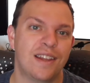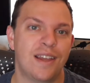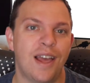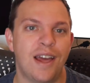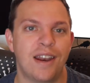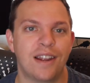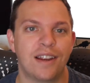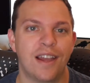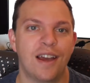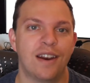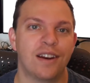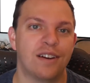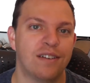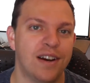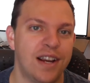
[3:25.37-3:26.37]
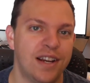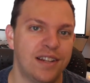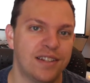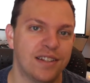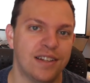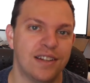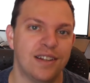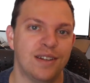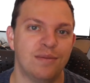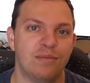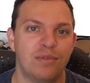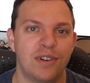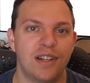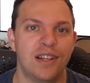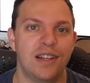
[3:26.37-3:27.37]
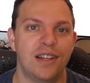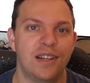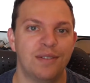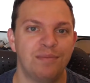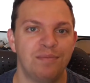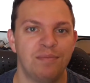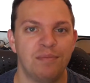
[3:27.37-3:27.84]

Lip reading: Had a great and pretty